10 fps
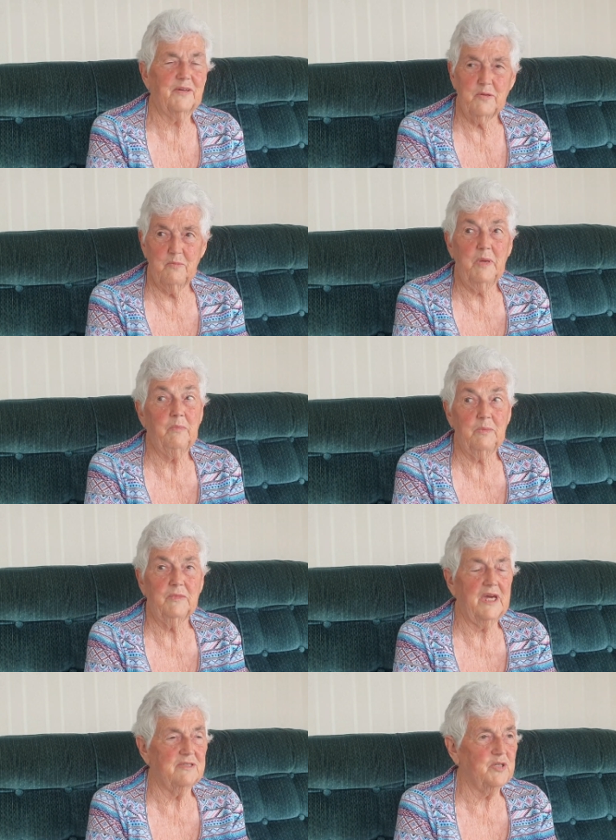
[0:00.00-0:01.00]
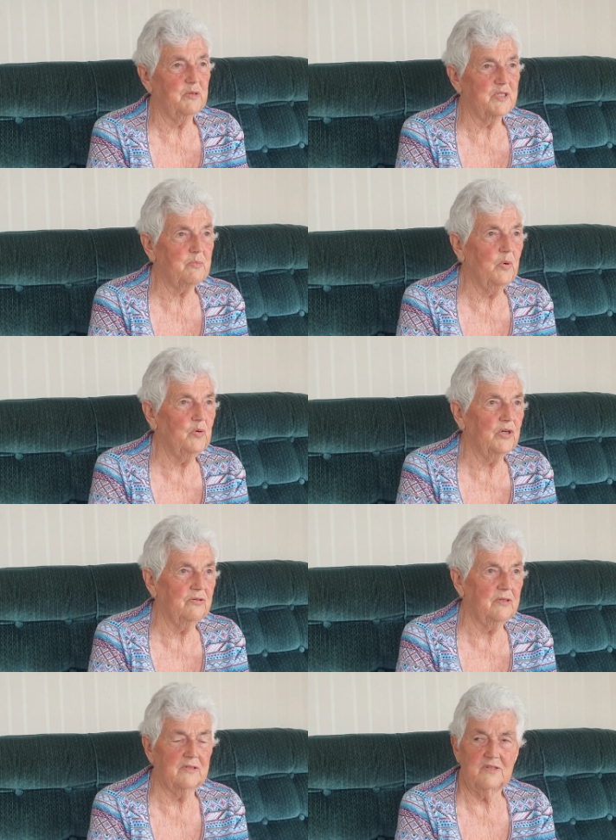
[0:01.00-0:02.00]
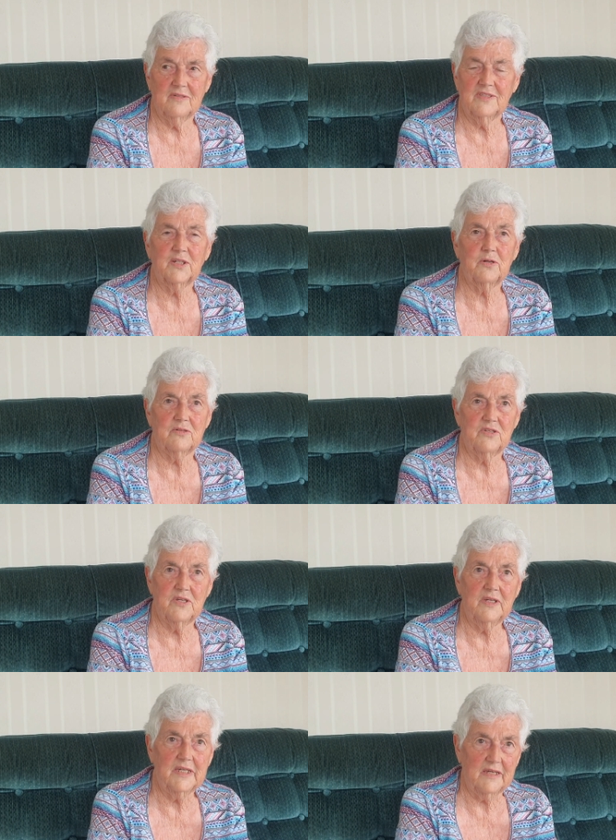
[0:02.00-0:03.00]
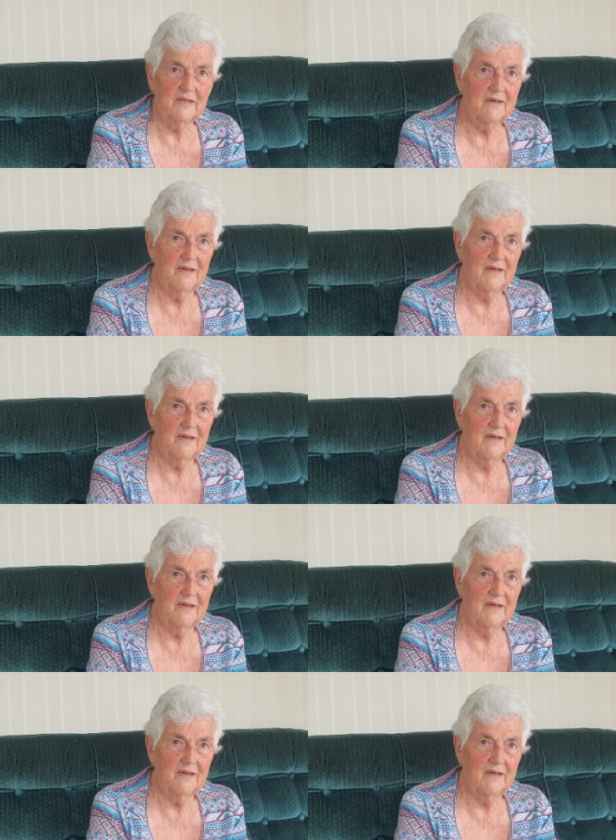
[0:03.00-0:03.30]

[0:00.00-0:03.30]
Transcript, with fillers: I can remember him catching a small gurnet on the Contiki.